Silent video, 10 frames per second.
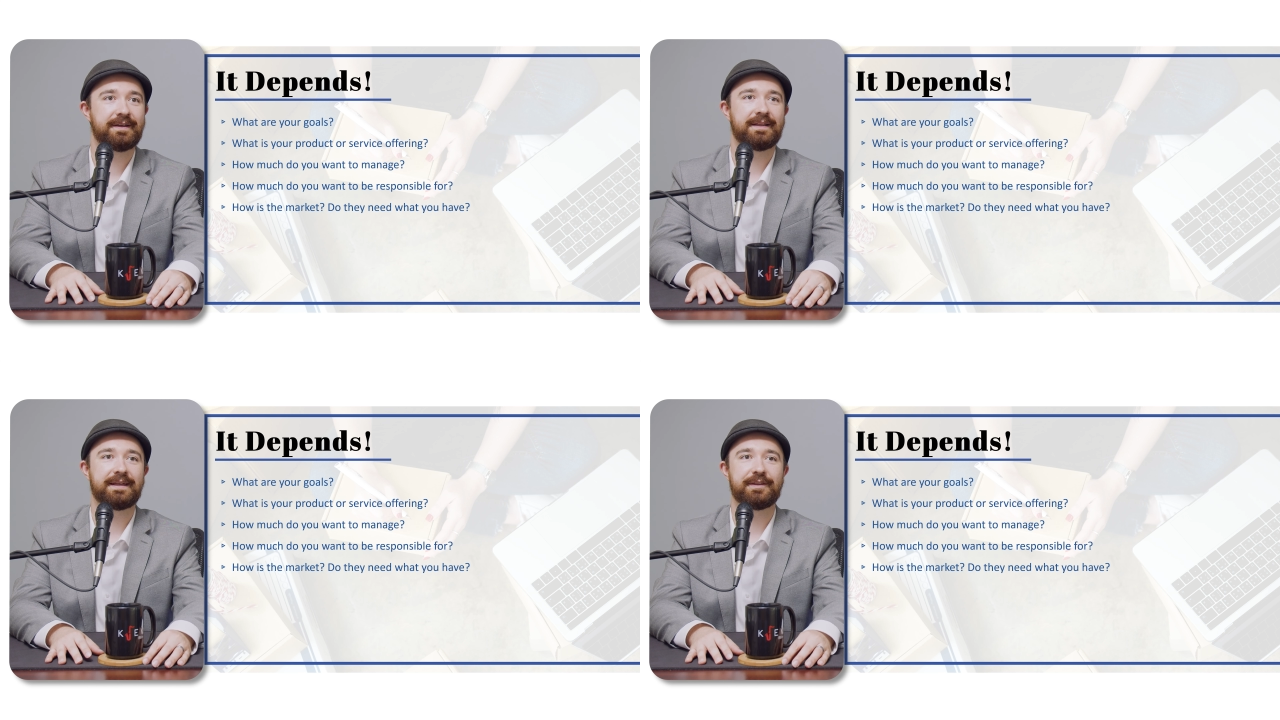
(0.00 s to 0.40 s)

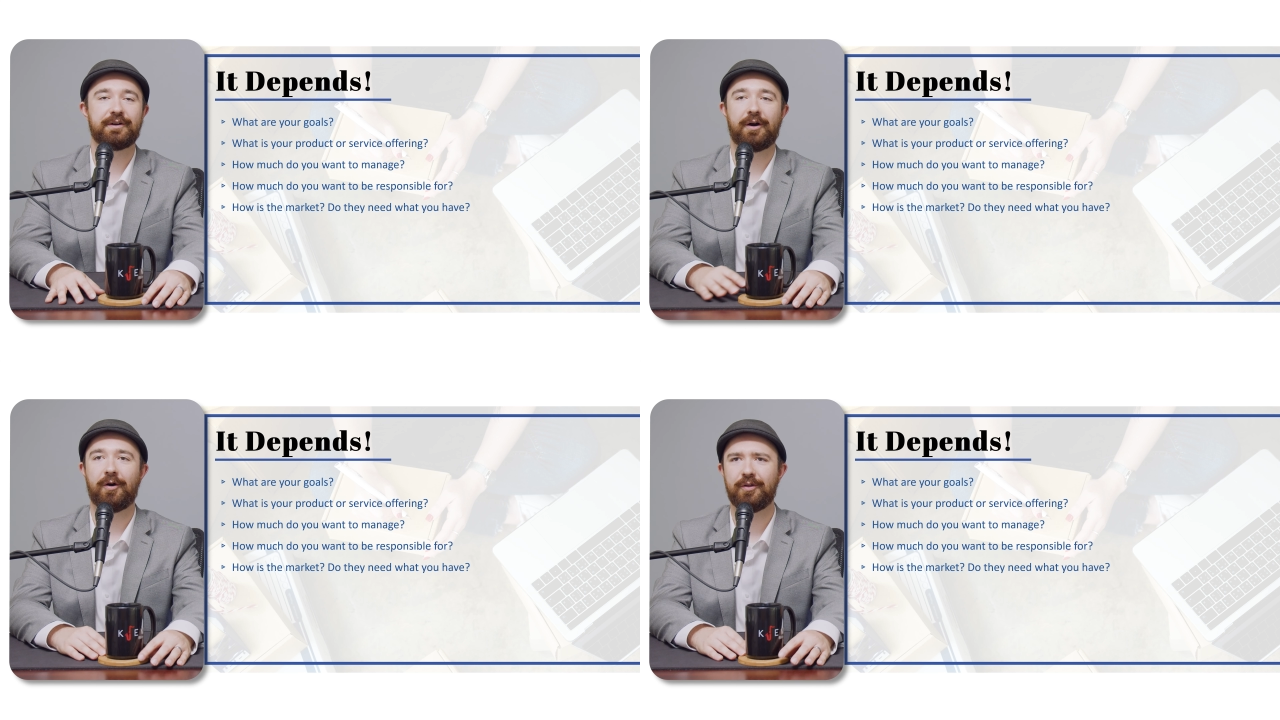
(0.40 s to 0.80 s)
Like, there
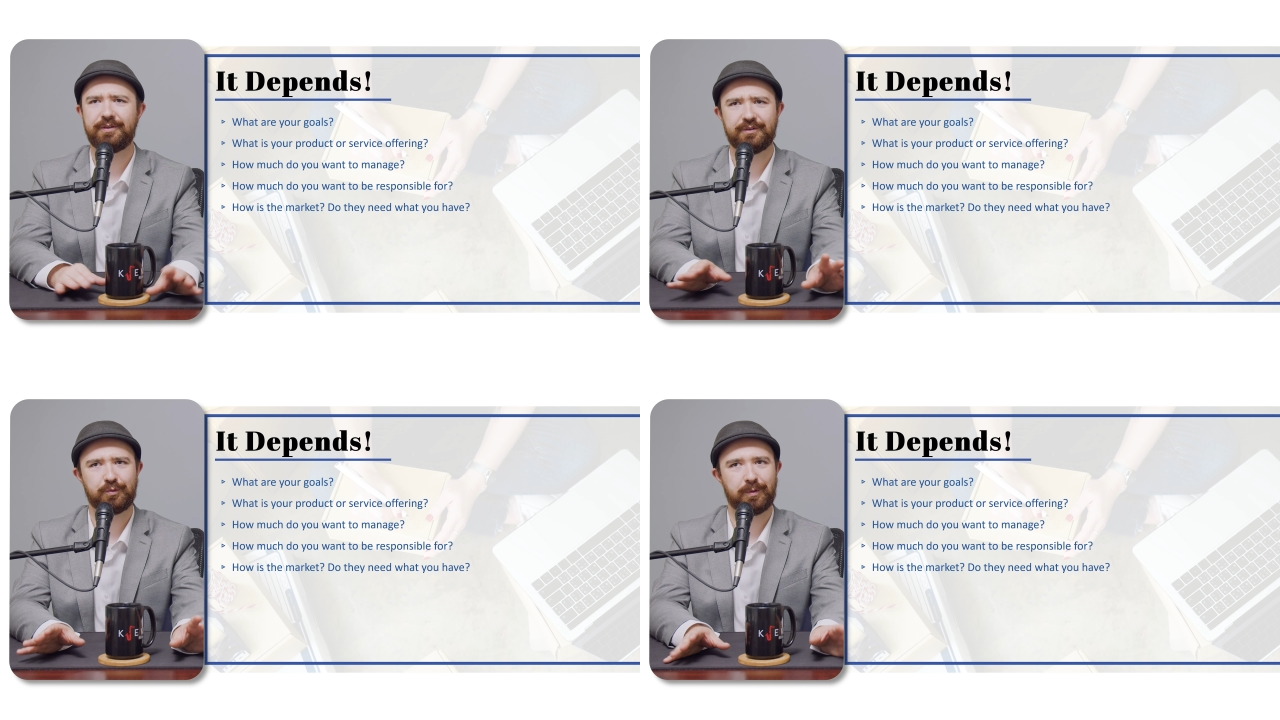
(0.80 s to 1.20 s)
are all
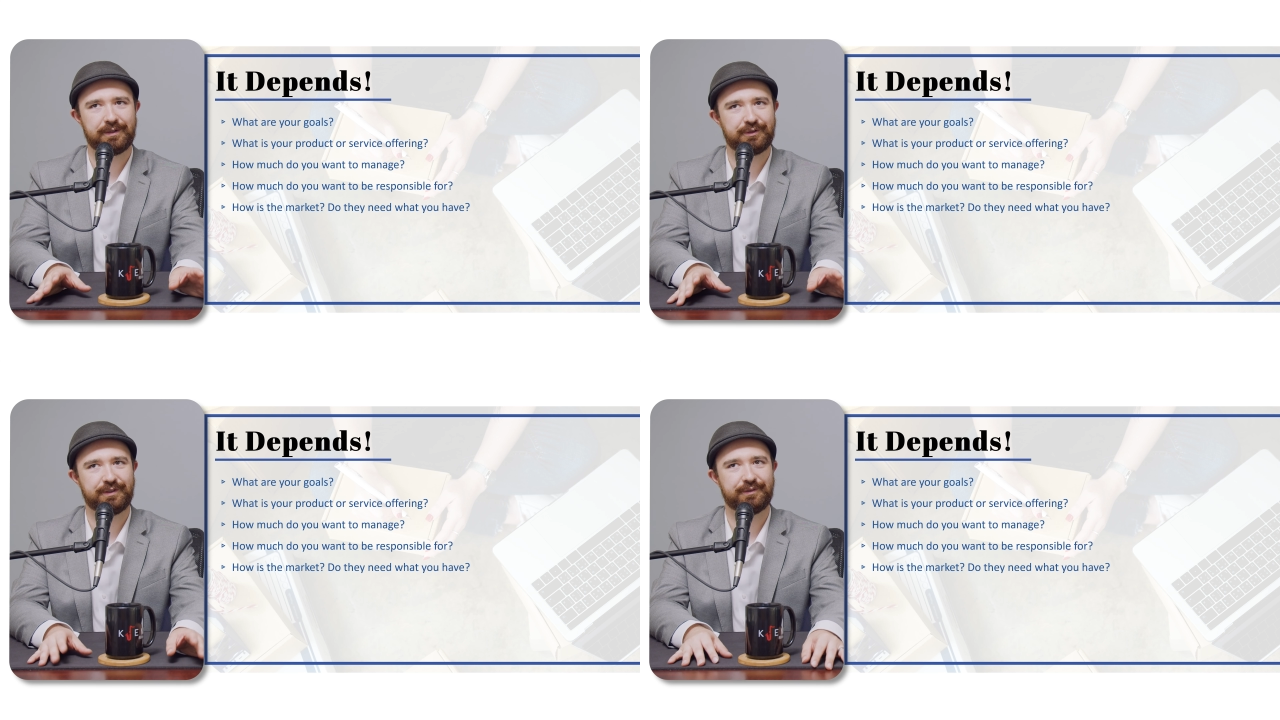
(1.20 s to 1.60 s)
these
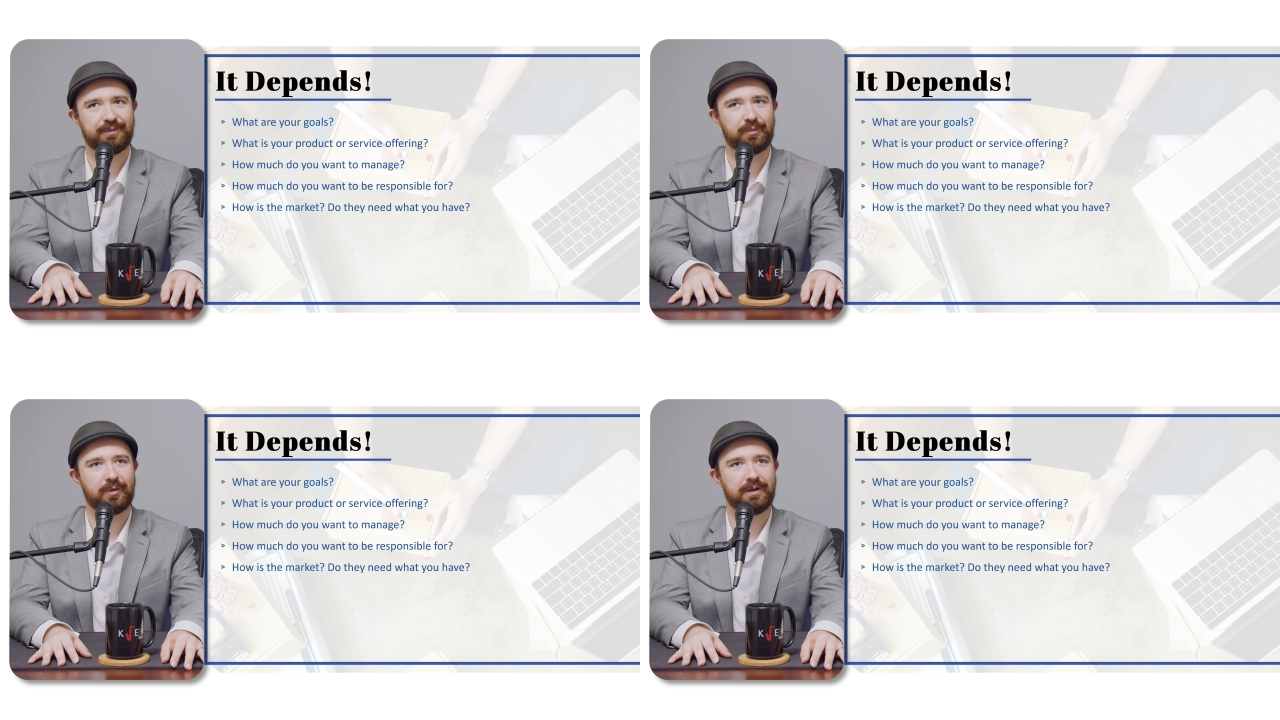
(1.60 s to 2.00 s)
questions and
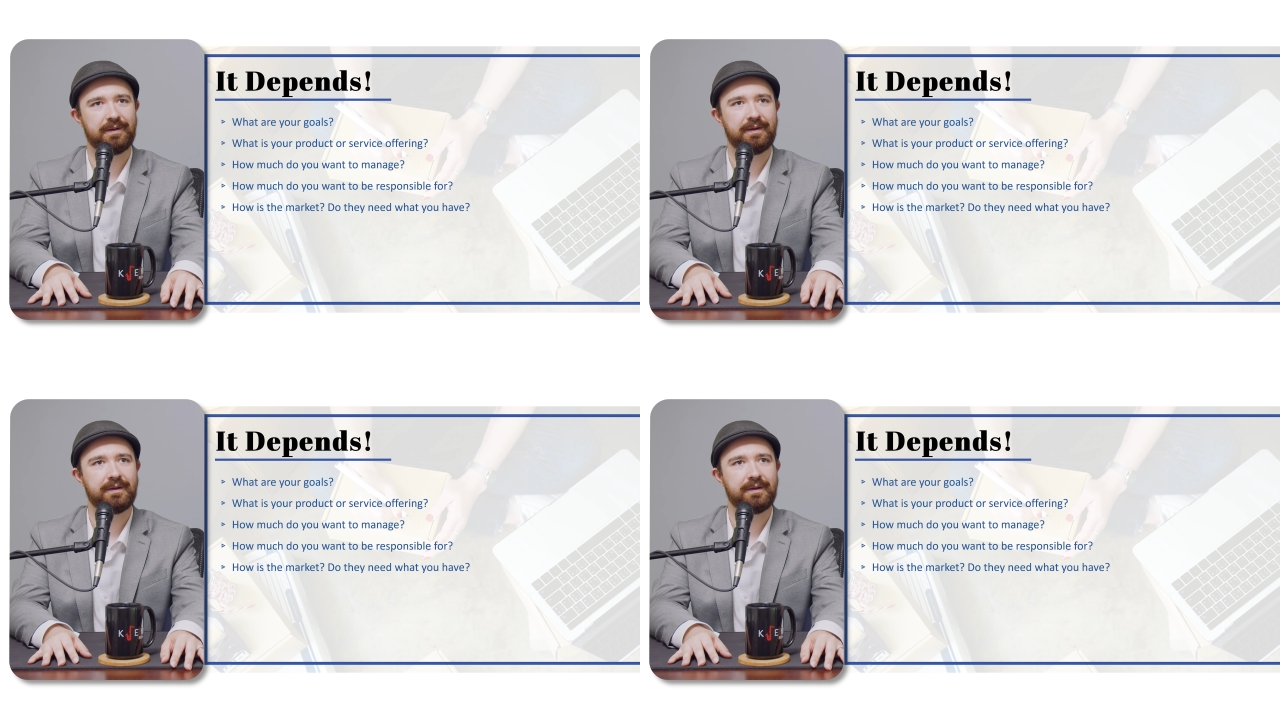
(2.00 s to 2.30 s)
more.